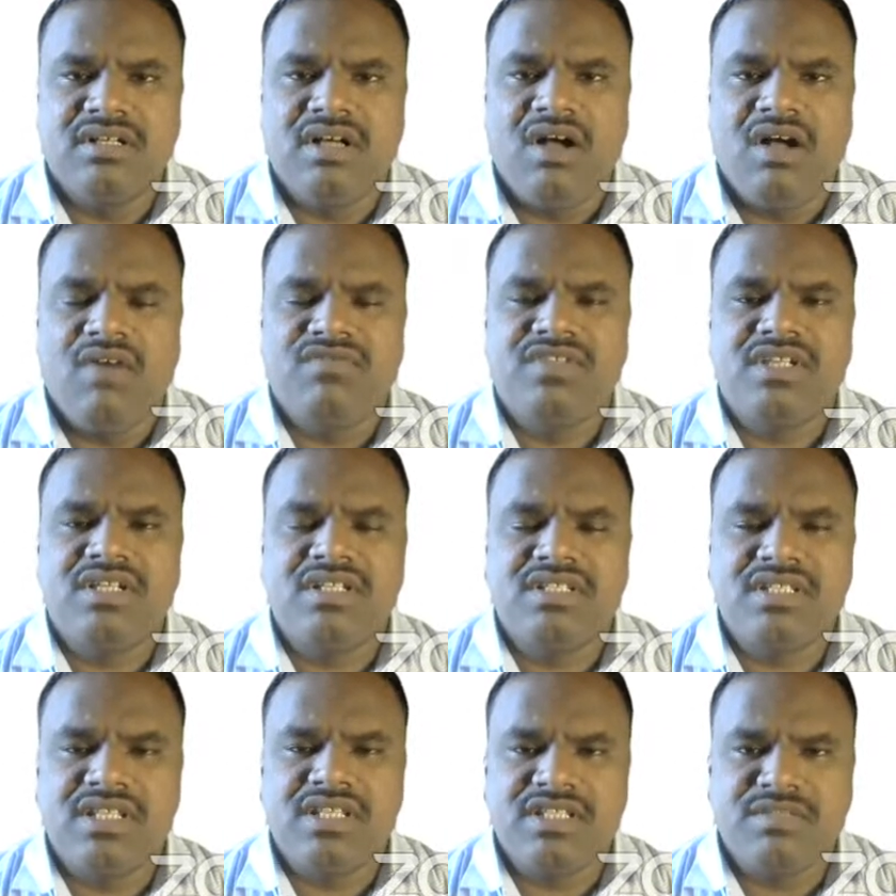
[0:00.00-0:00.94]
after a
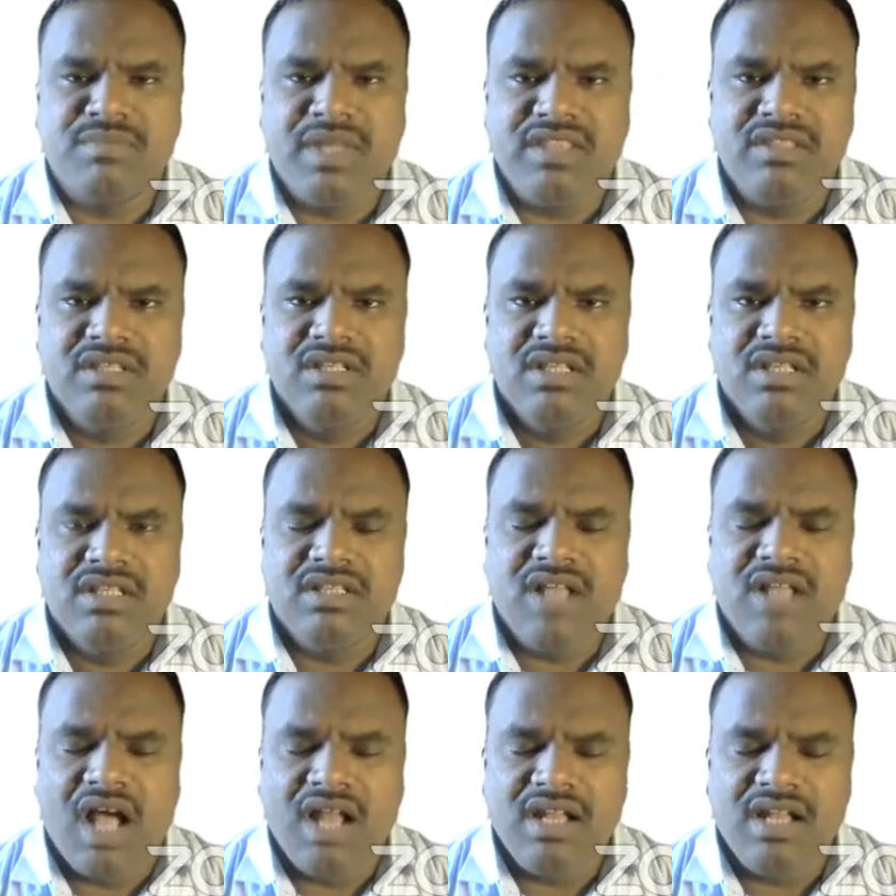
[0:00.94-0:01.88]
6 month,
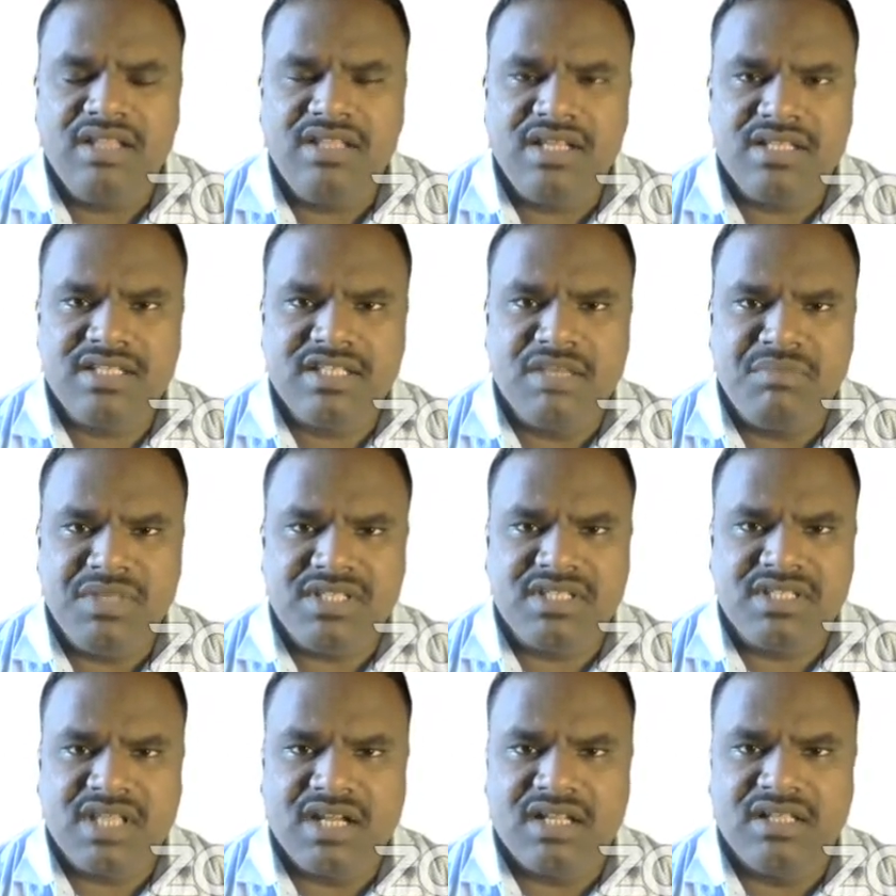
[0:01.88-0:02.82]
the another
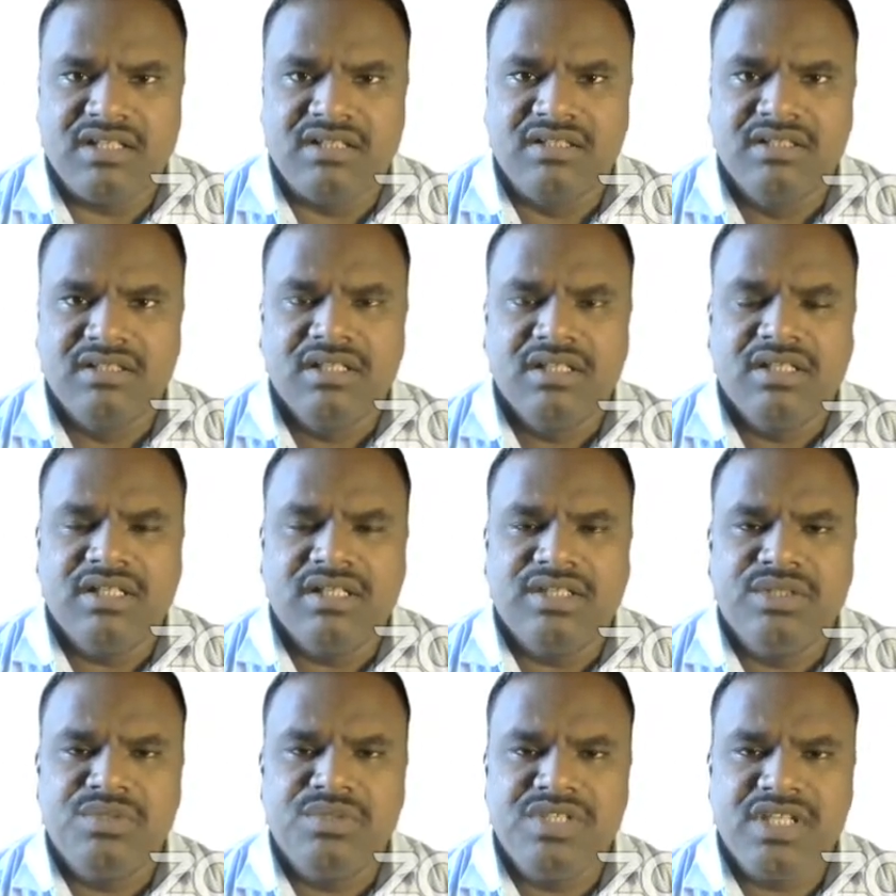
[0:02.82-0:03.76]
semicircle,
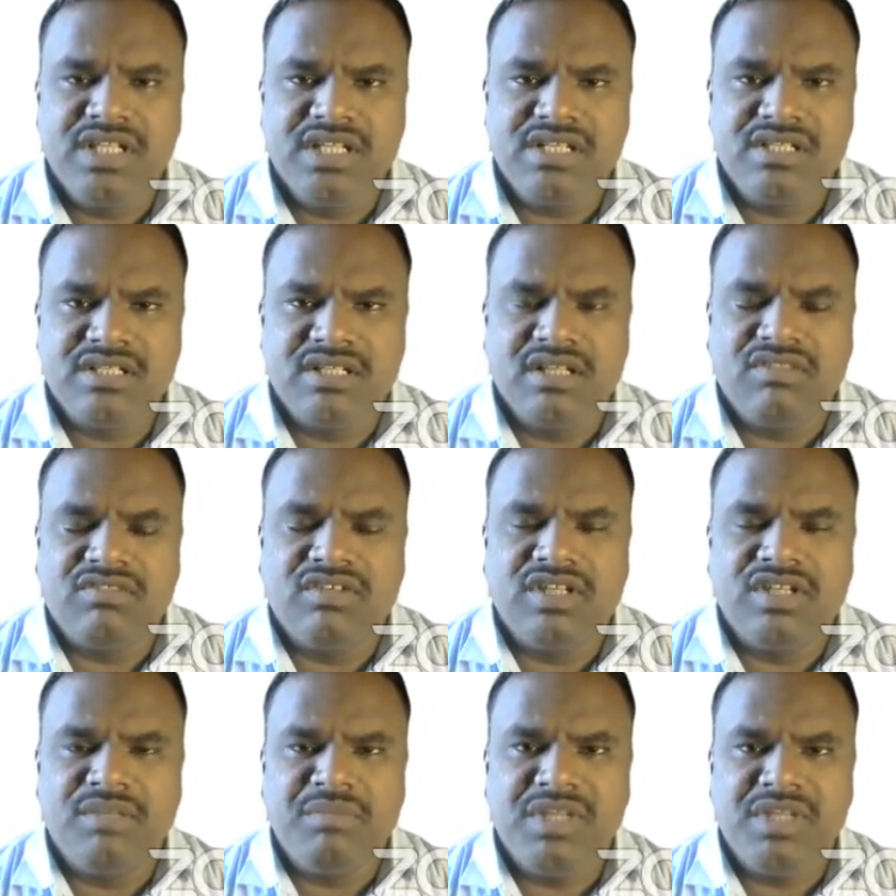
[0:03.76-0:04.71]
you dig it
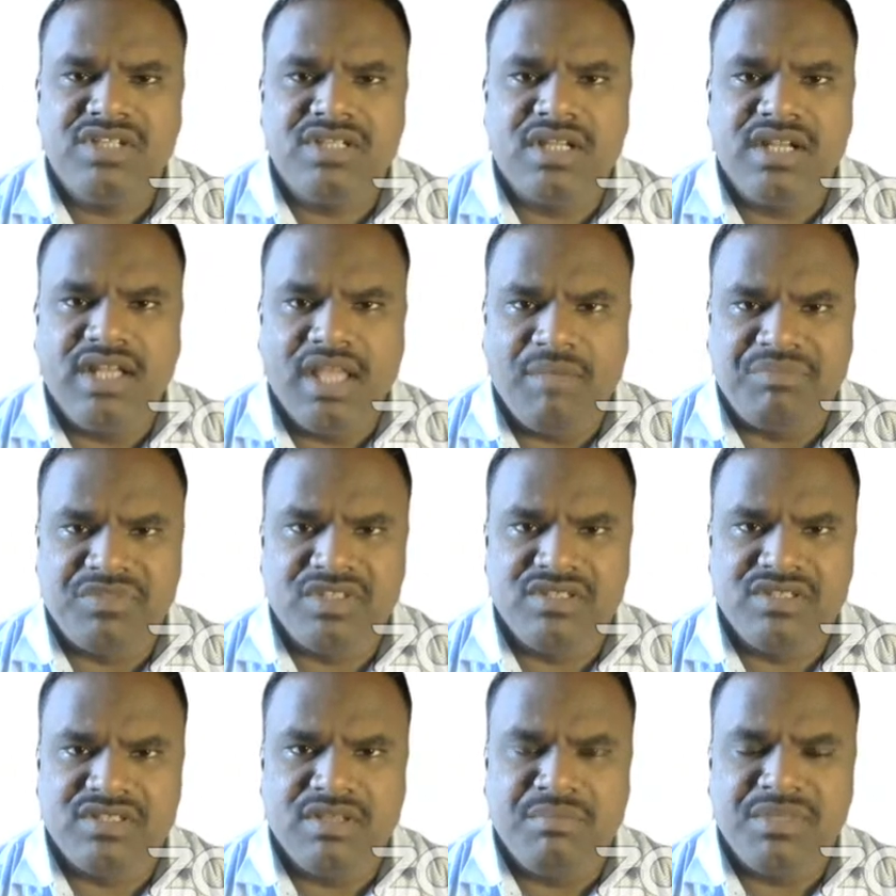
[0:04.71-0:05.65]
30-meter depth
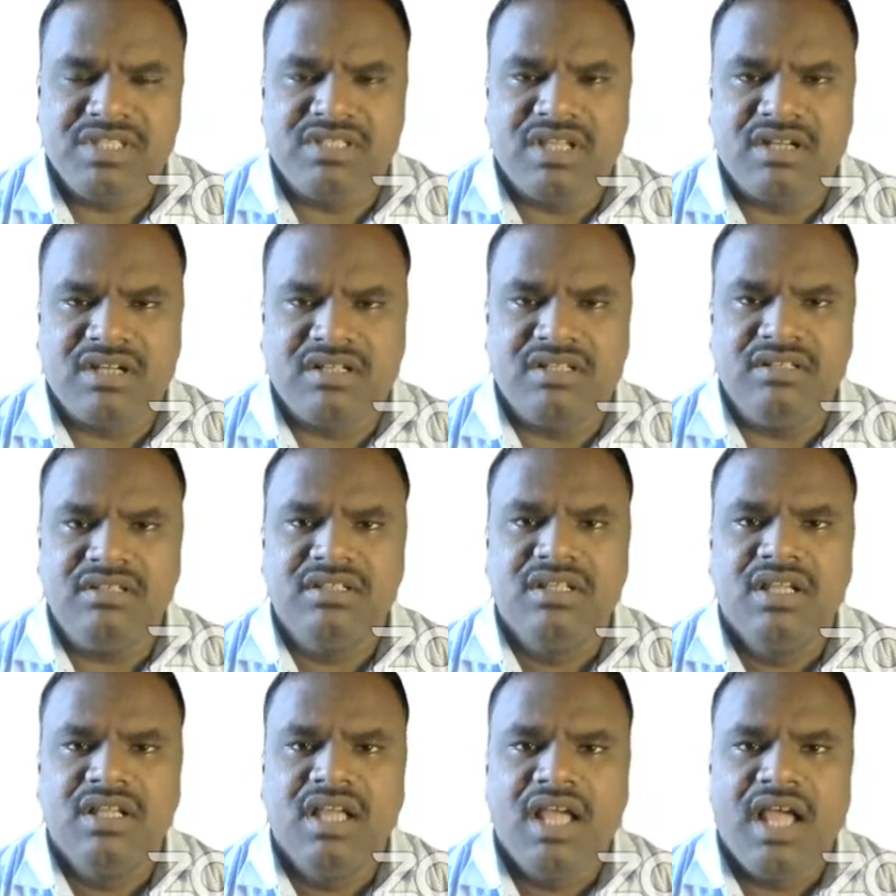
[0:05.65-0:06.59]
semicircle,
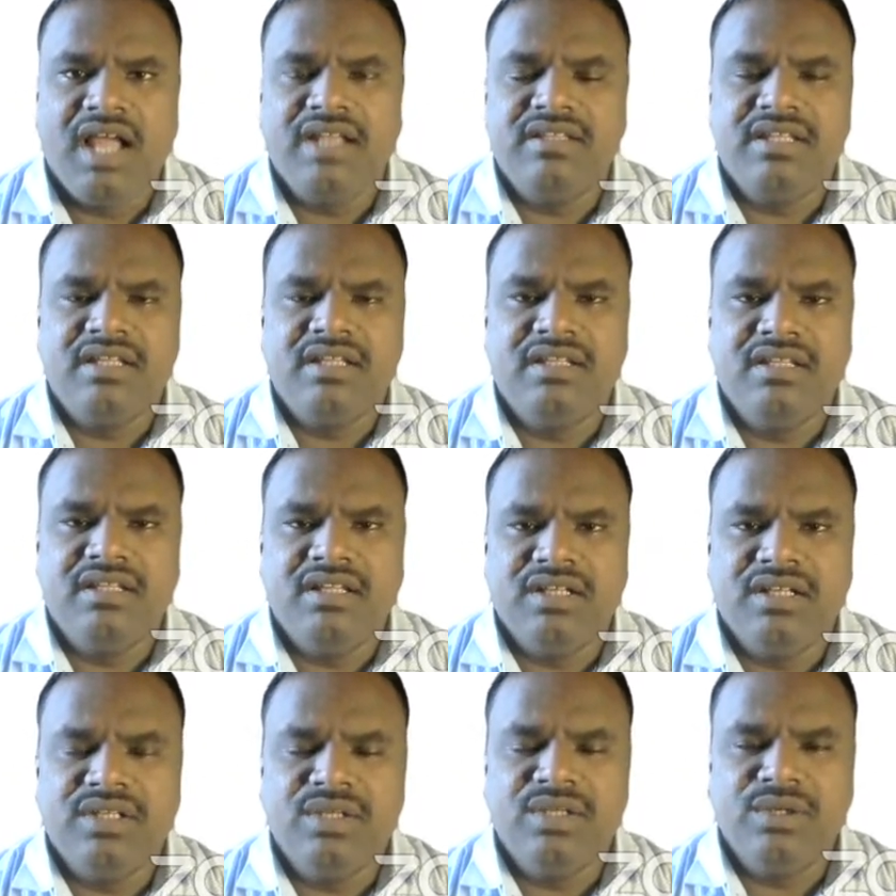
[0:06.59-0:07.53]
and then
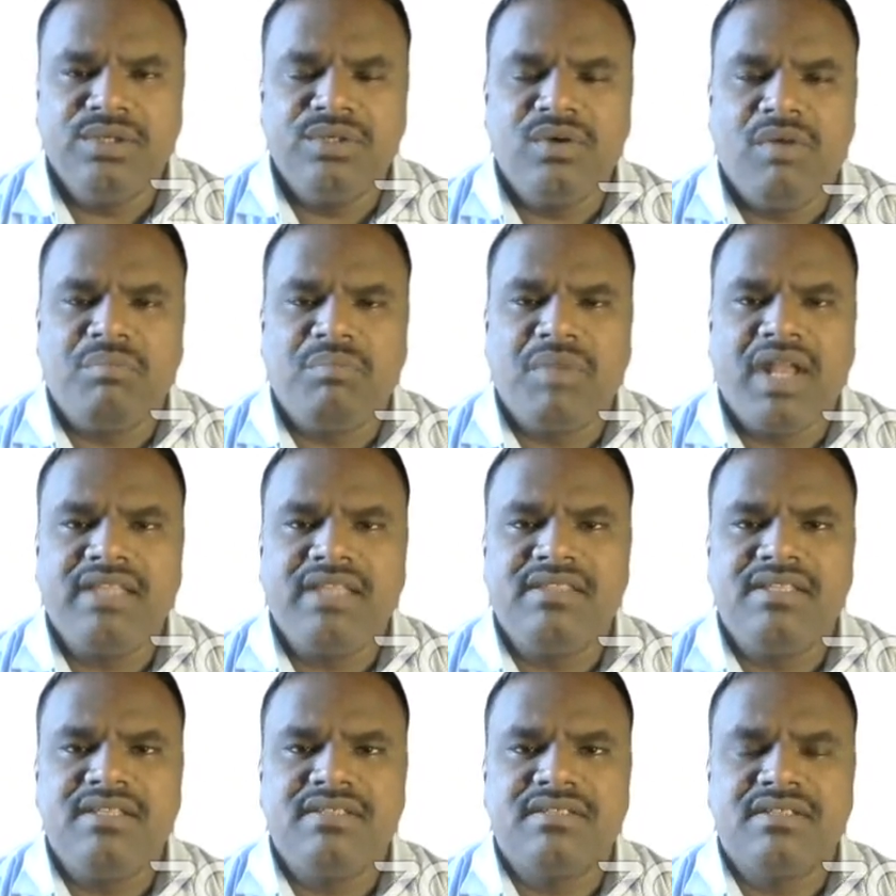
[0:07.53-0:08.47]
you apply
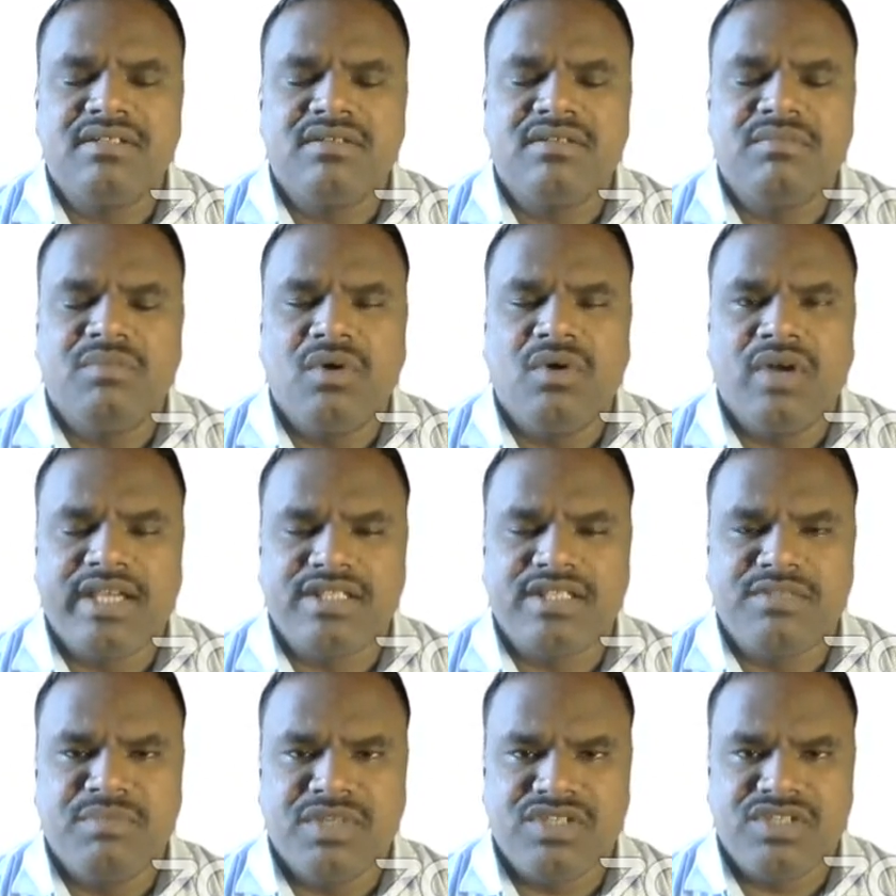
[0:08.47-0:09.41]
this
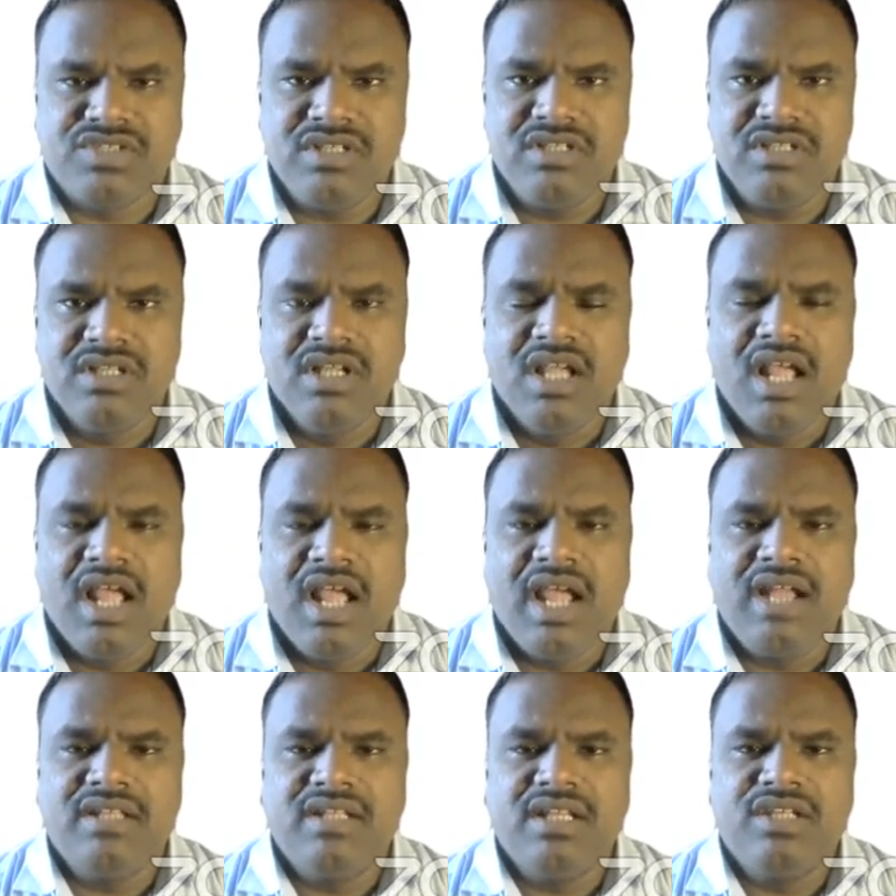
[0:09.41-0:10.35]
borax mixture,
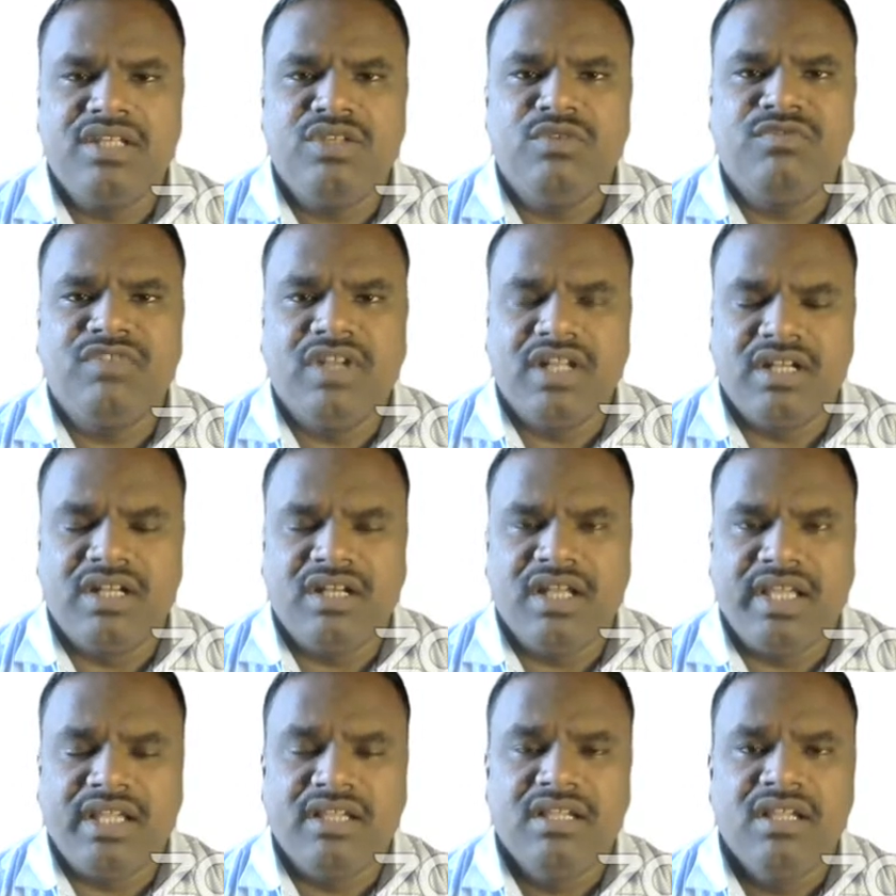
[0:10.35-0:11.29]
and then you fill it
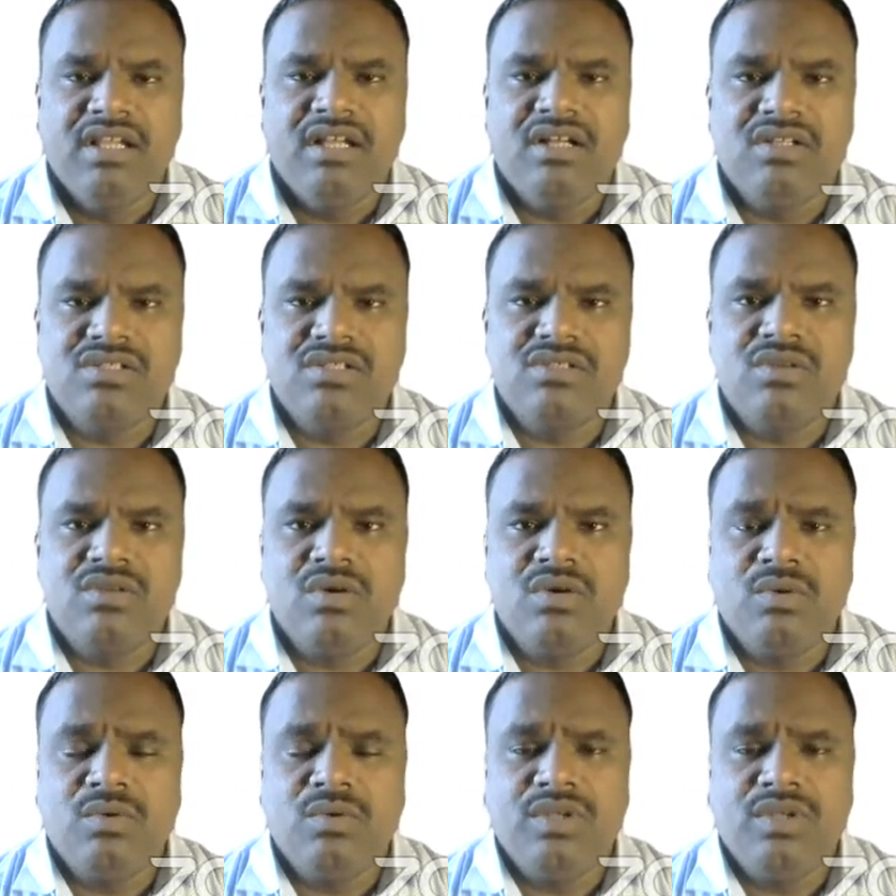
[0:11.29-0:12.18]
like so.